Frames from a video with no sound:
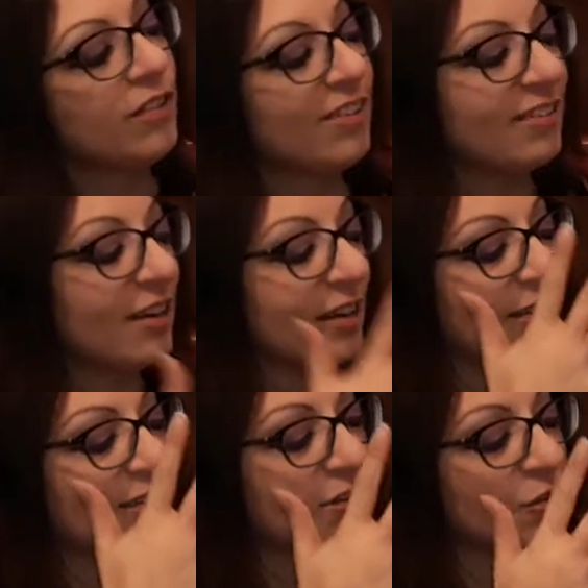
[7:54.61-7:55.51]
stunning
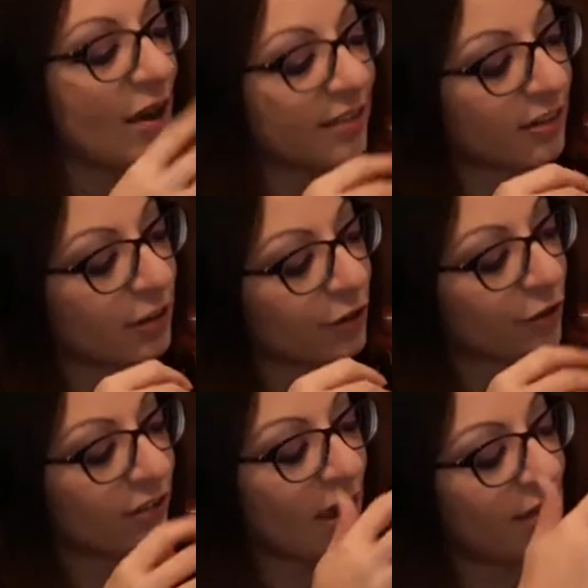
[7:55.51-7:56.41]
sunrise
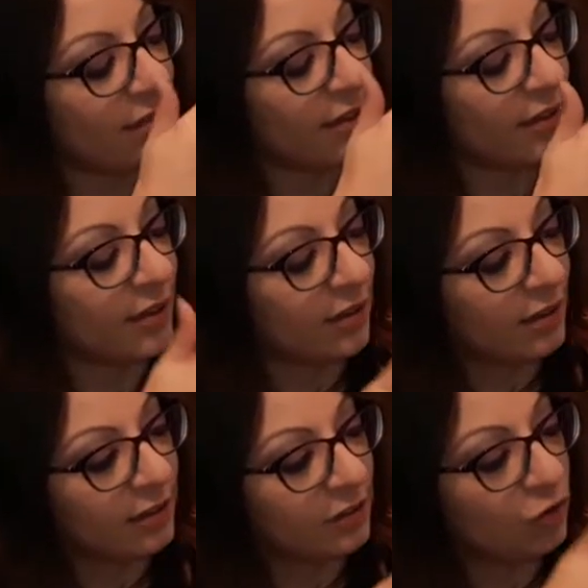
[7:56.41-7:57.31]
colors and the
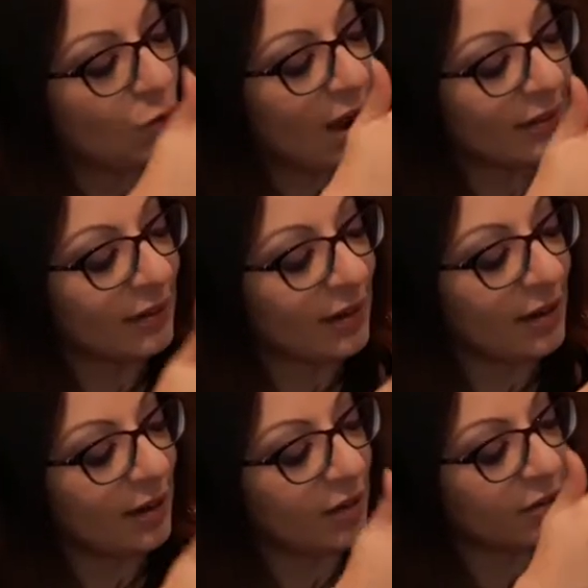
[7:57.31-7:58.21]

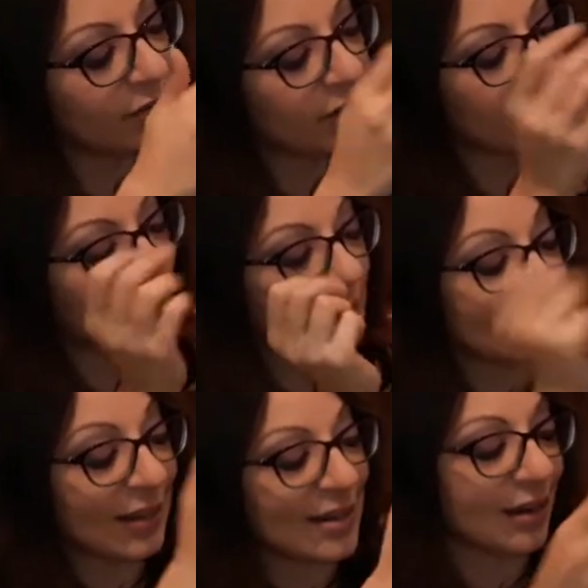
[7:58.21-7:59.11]
duality of
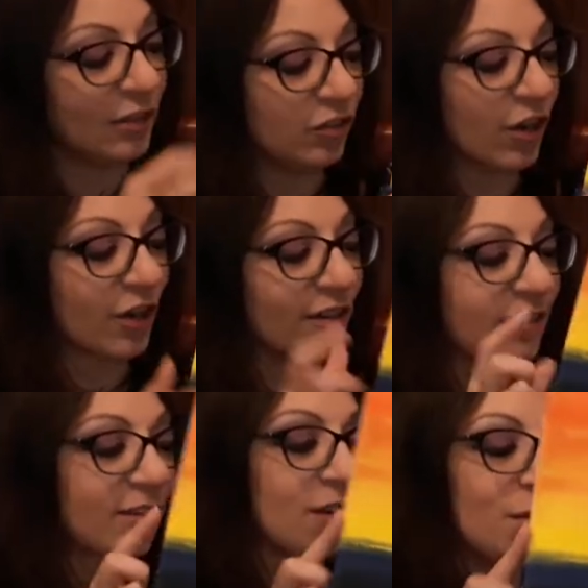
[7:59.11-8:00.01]
light and darkness come